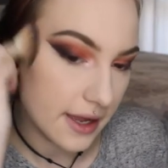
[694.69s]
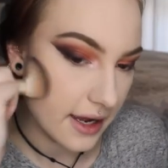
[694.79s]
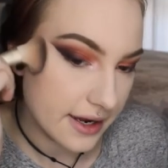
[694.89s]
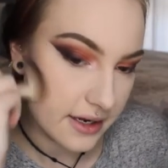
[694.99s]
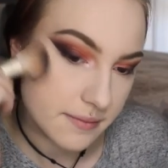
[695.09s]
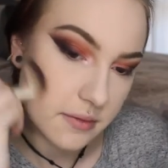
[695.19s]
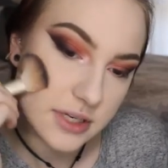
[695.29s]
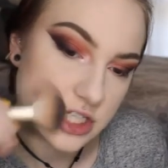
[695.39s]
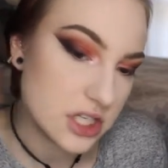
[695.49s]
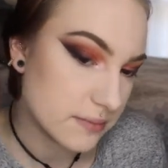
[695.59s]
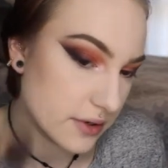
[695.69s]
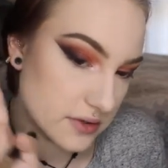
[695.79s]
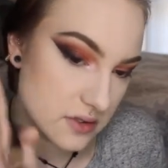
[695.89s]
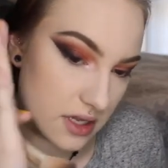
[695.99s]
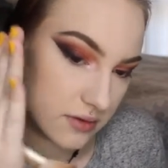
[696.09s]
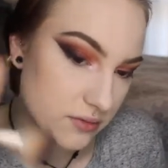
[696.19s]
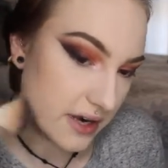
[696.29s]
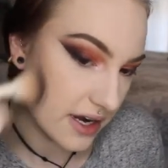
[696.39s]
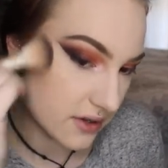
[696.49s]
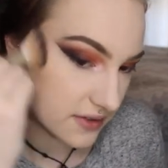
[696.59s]
High up on my cheekbone so that it
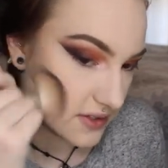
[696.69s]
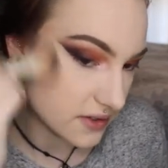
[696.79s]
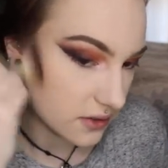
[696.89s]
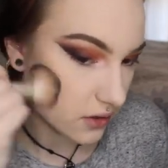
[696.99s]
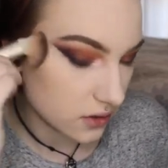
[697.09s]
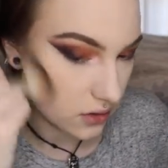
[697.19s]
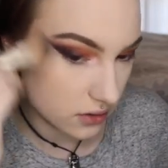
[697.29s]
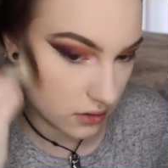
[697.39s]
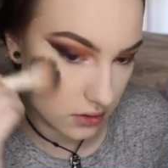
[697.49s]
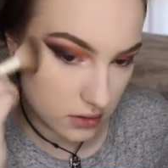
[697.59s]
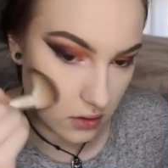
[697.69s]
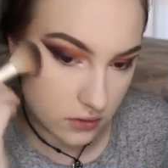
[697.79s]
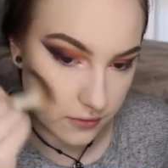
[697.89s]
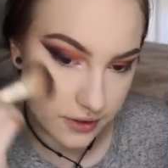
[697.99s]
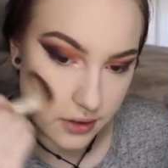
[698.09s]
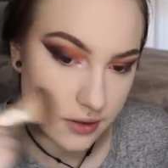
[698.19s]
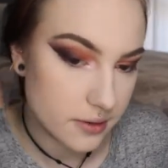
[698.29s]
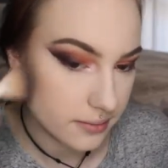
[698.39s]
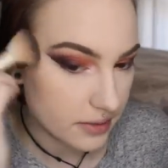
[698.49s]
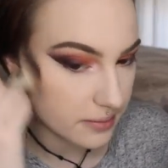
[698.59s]
rounds over
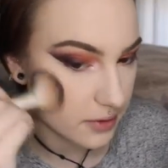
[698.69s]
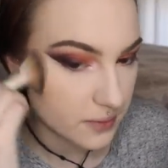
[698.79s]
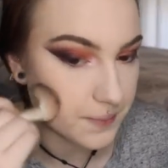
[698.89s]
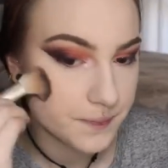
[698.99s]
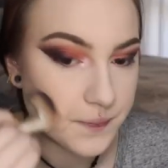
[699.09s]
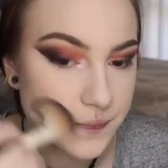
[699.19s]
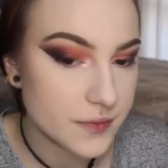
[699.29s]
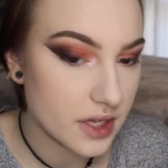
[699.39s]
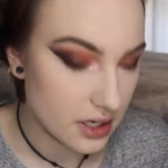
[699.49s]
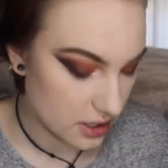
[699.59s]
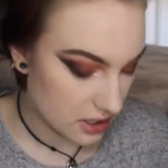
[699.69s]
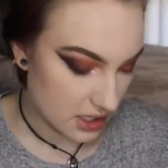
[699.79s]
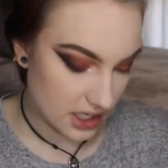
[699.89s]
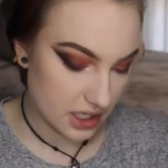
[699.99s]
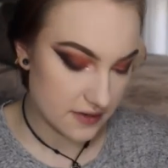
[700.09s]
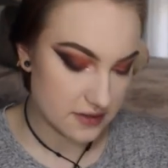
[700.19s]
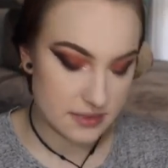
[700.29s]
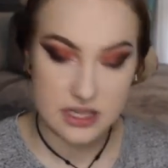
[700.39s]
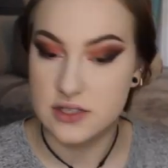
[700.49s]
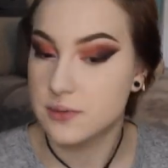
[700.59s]
my bone and gives
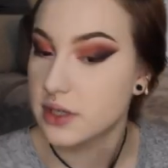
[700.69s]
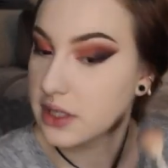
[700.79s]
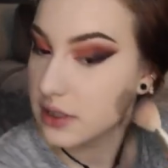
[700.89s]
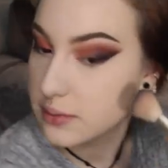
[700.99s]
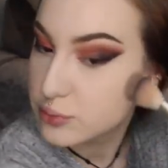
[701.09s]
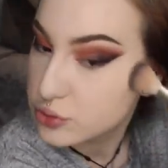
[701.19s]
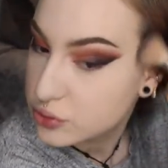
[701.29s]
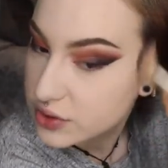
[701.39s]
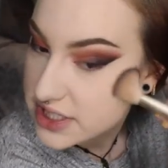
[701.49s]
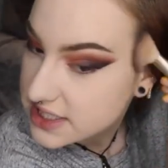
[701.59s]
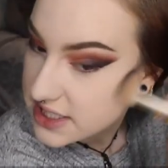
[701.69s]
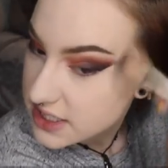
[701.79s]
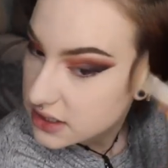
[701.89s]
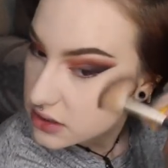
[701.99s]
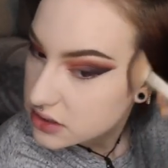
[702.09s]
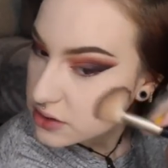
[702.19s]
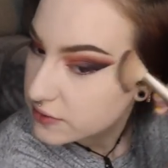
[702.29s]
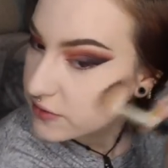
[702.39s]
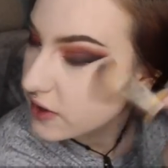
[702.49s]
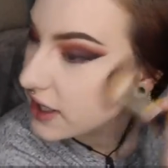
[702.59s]
me this really pretty
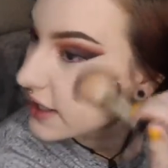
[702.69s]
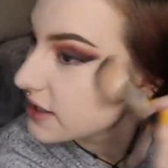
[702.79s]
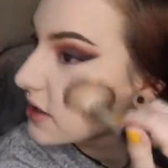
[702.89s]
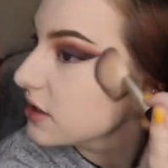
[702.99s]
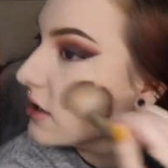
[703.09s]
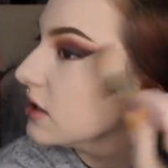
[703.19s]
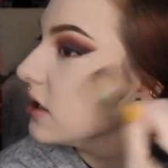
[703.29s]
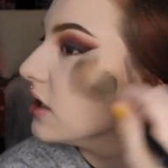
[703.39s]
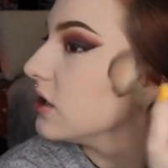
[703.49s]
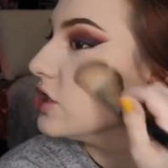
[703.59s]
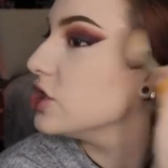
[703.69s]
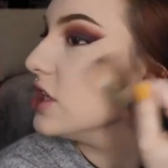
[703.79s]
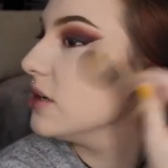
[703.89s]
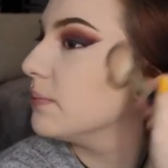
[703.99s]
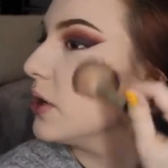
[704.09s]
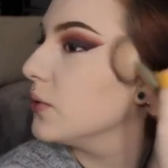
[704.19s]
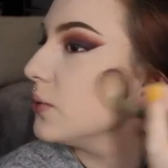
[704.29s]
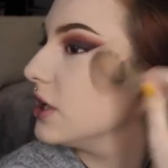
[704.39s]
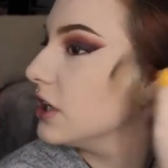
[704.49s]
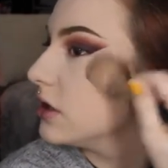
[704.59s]
defined
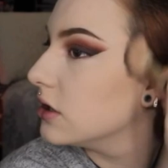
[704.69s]
cheekbone.